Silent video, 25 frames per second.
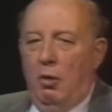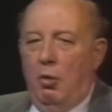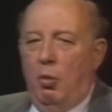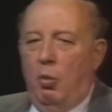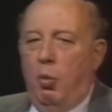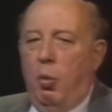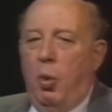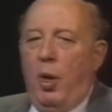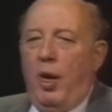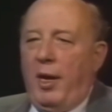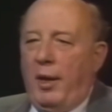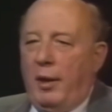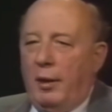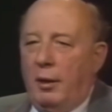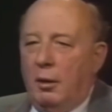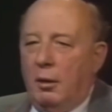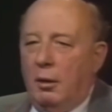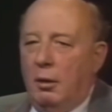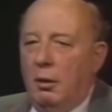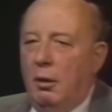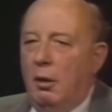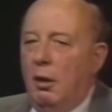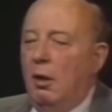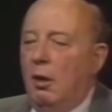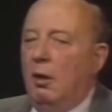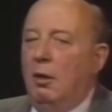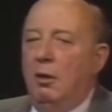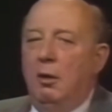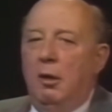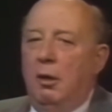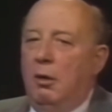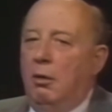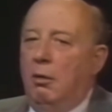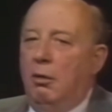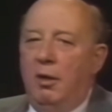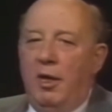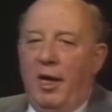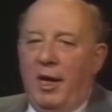Well, you
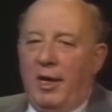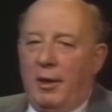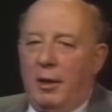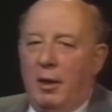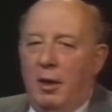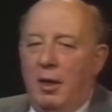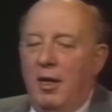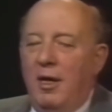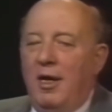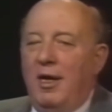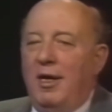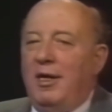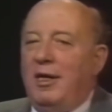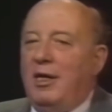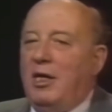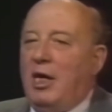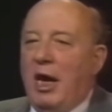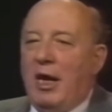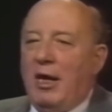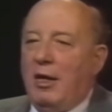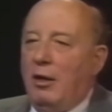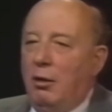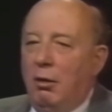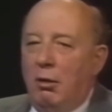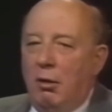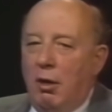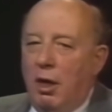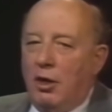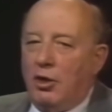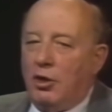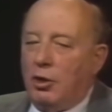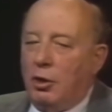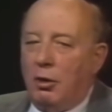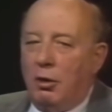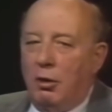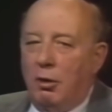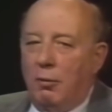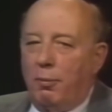know, that
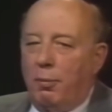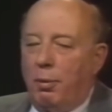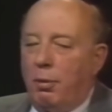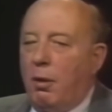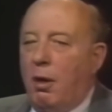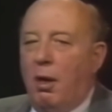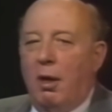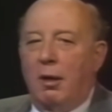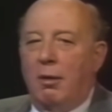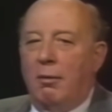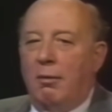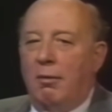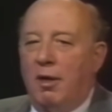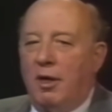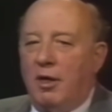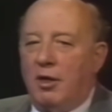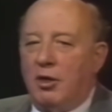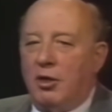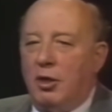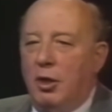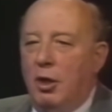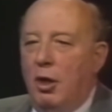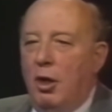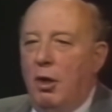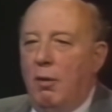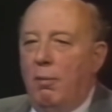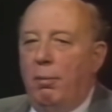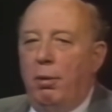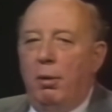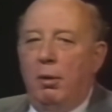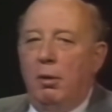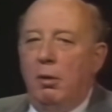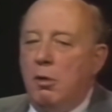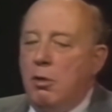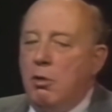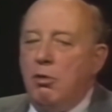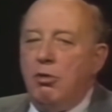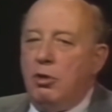technological progress,
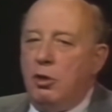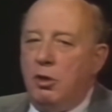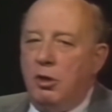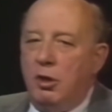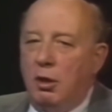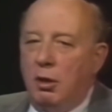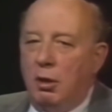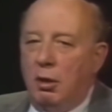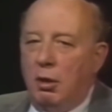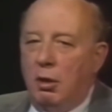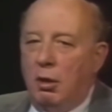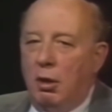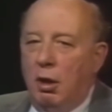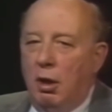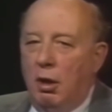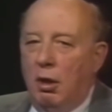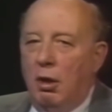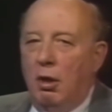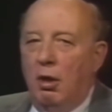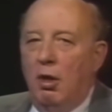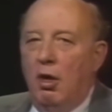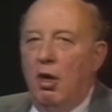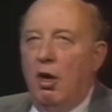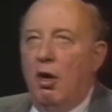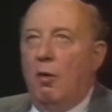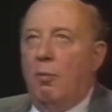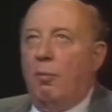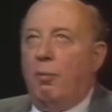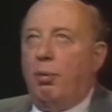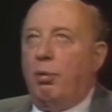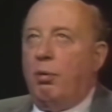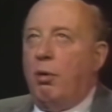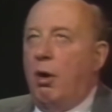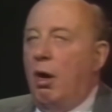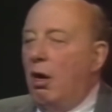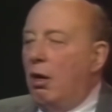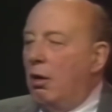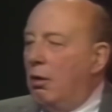pollution,
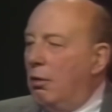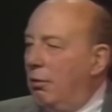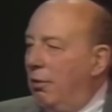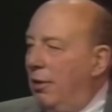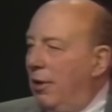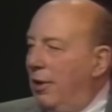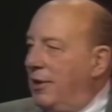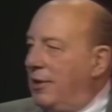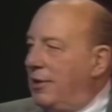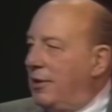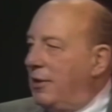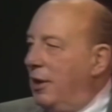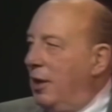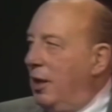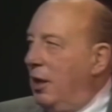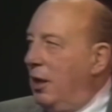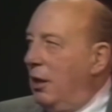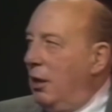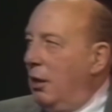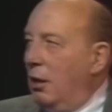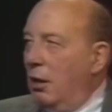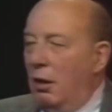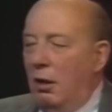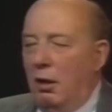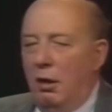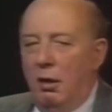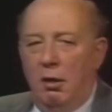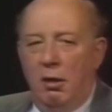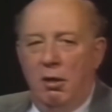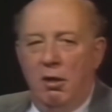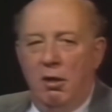progress in